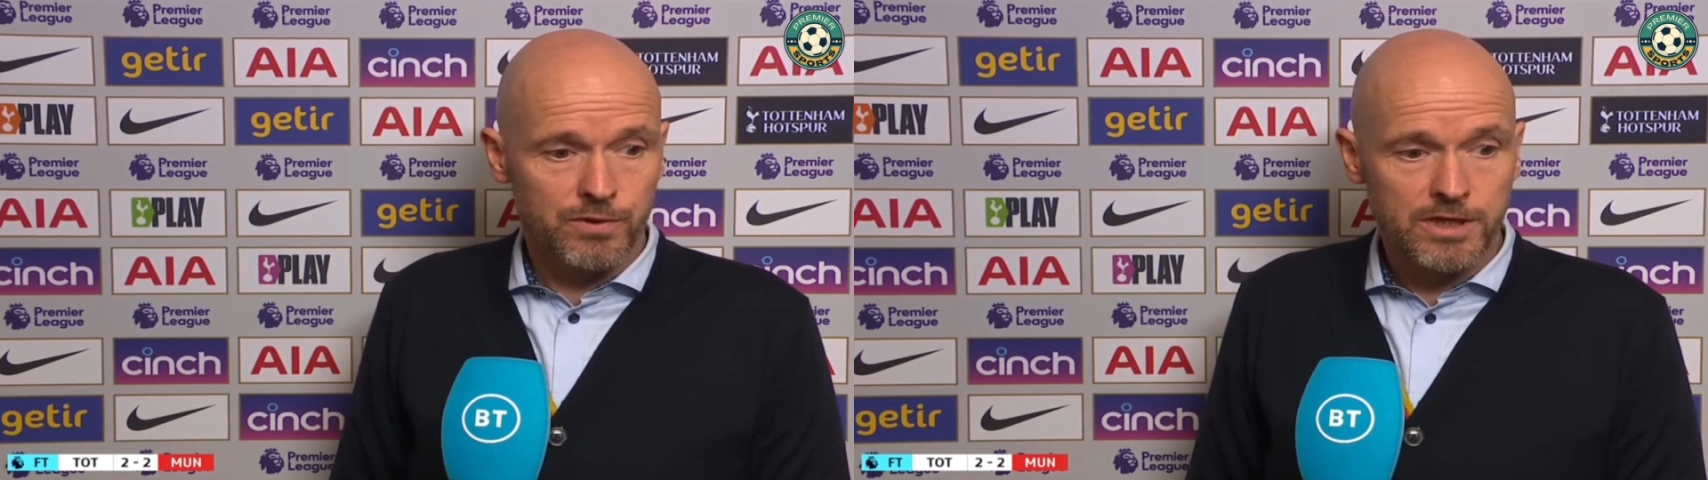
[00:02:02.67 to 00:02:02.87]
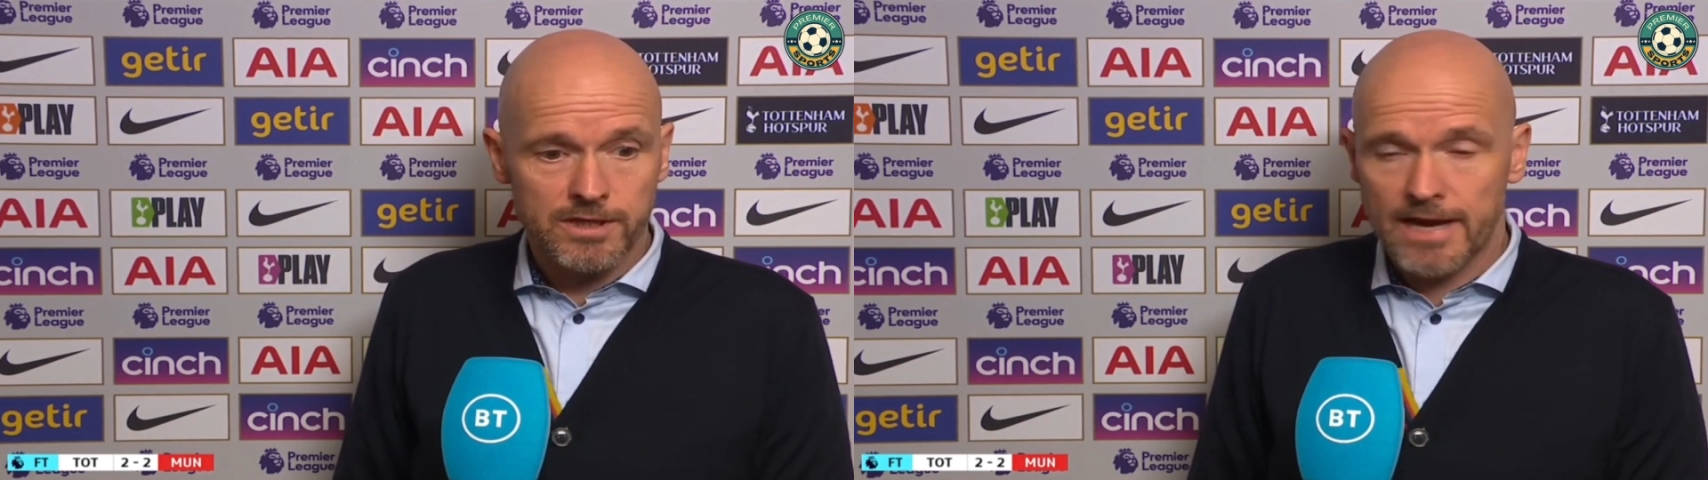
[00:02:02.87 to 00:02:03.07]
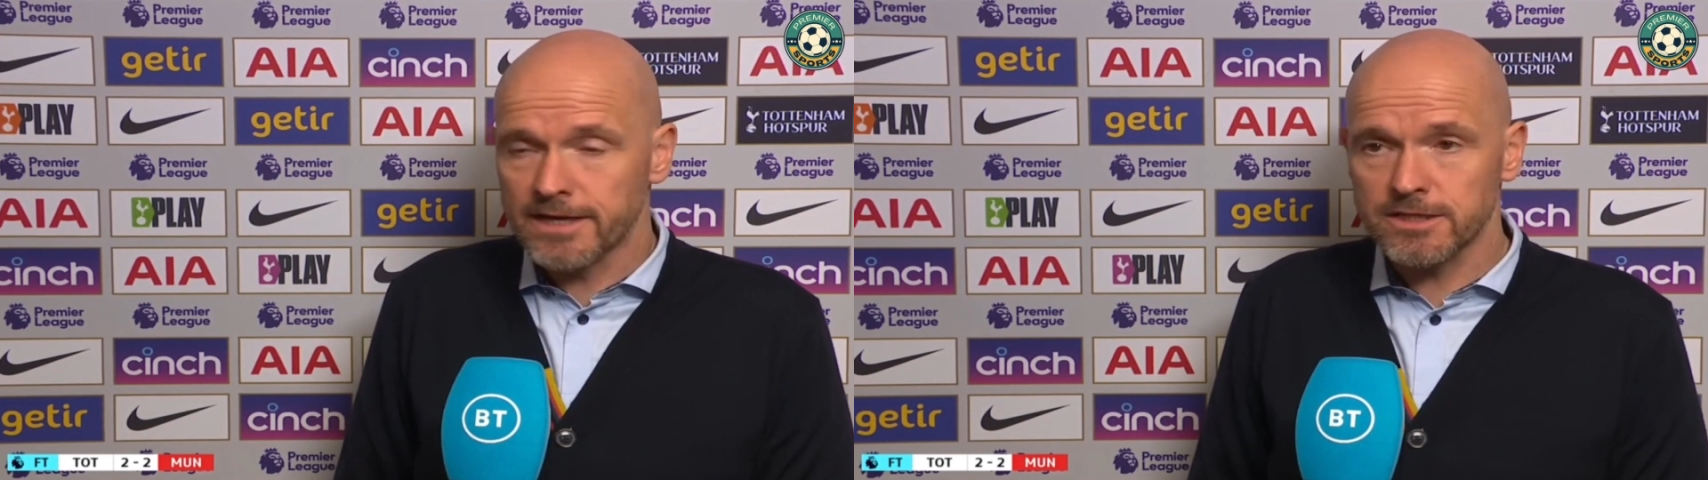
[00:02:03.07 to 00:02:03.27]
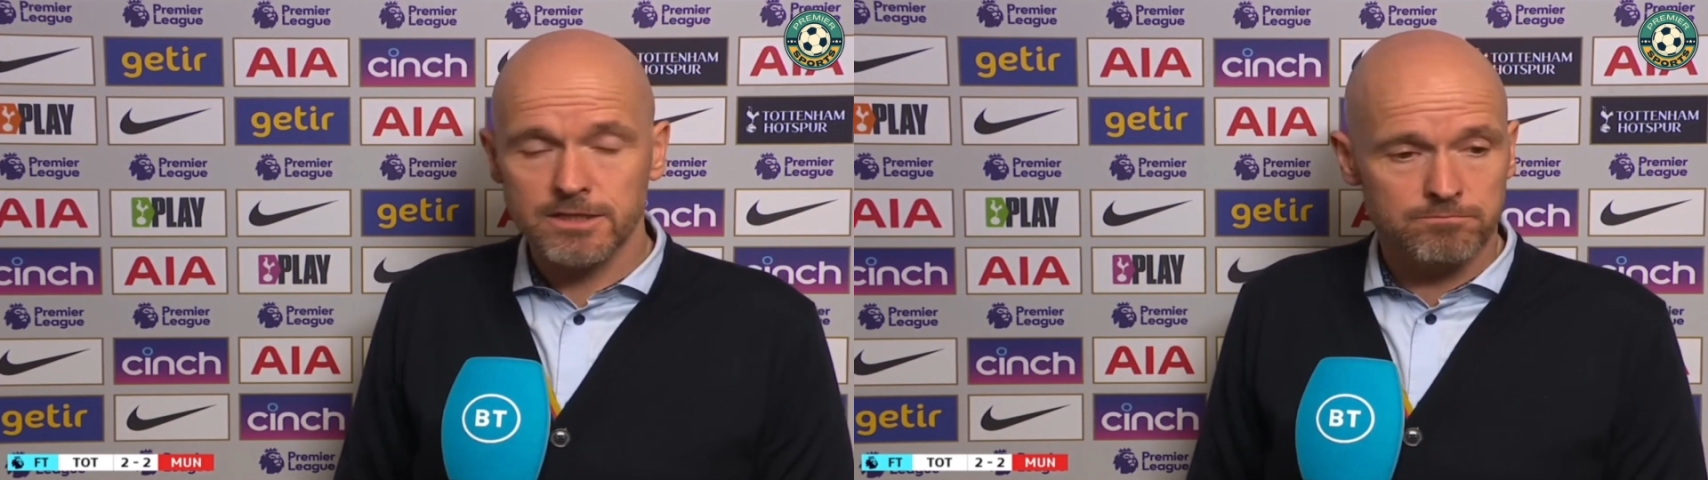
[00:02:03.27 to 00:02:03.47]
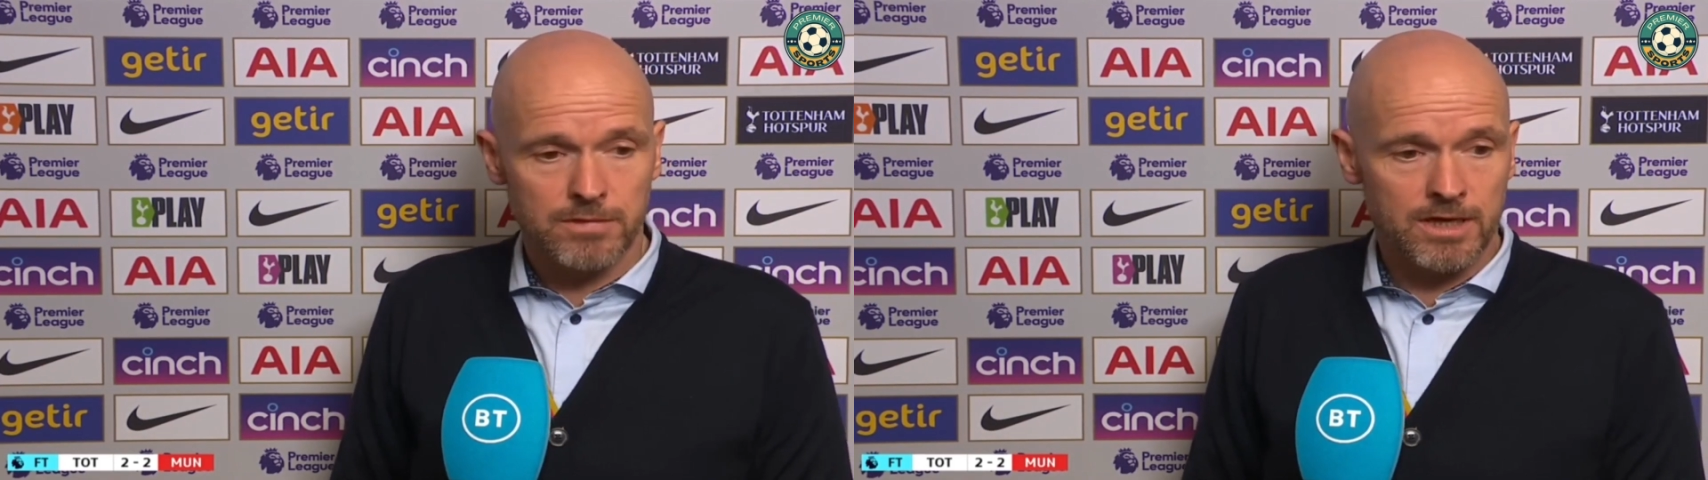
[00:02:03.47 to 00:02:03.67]
uh, we need
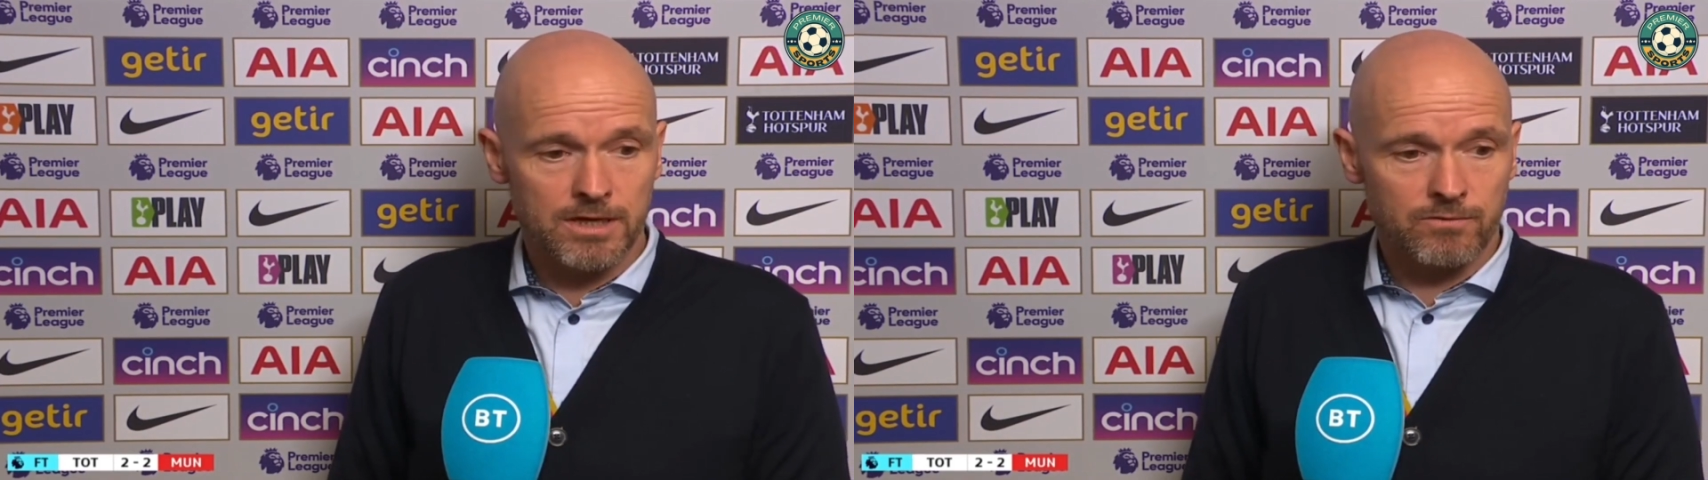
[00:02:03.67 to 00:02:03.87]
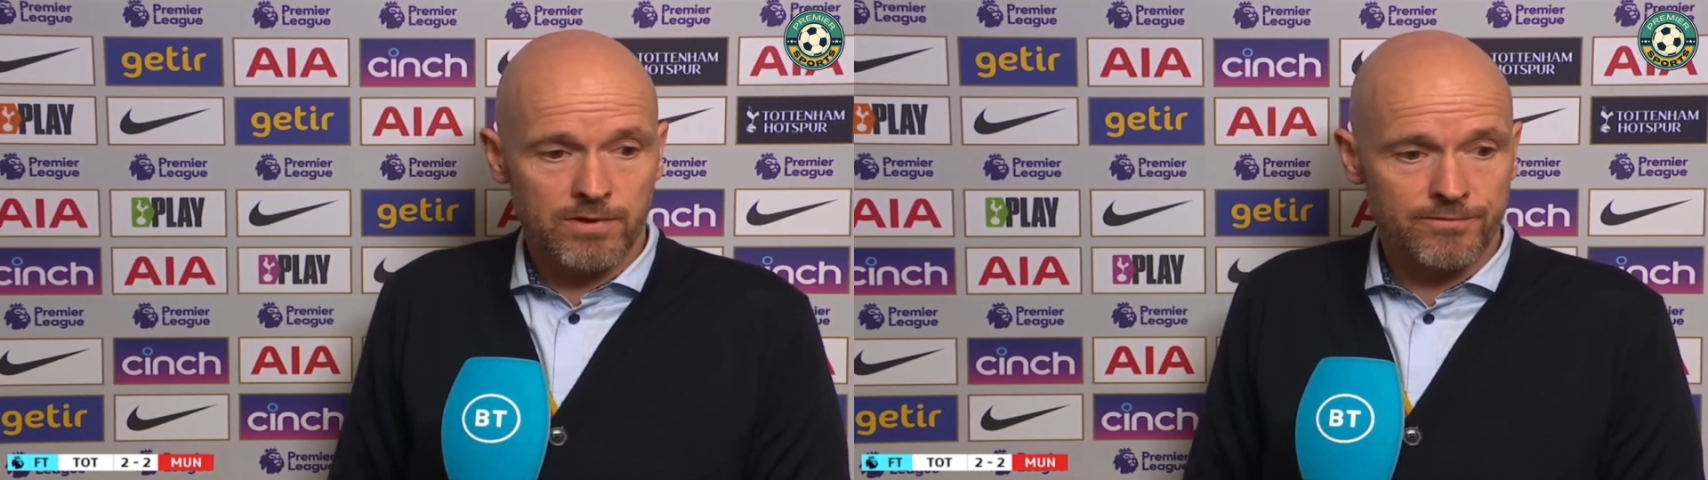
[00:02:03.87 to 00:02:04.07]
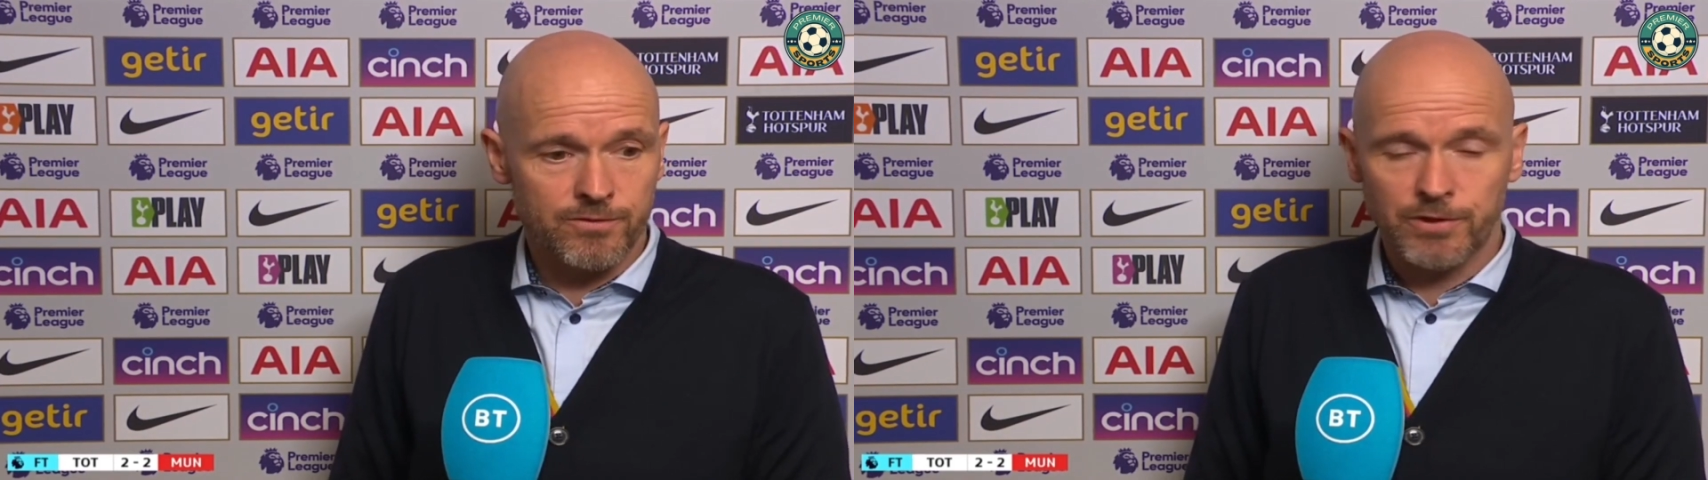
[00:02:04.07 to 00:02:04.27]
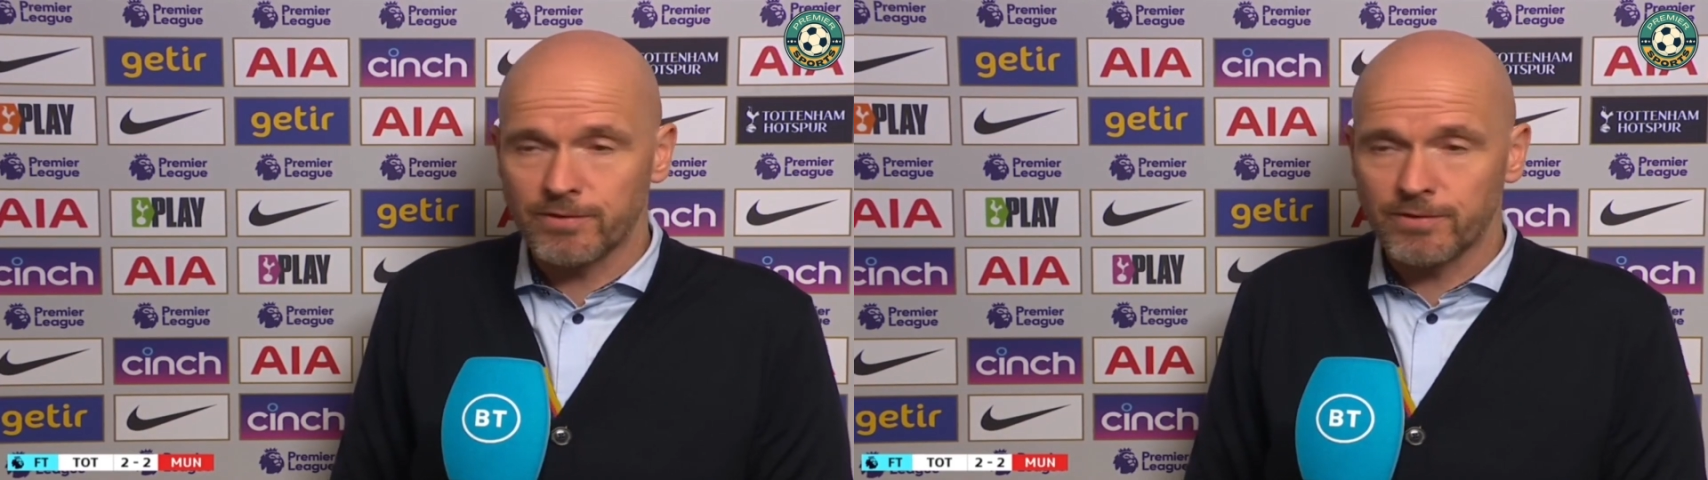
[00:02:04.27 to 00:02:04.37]
energy, and we have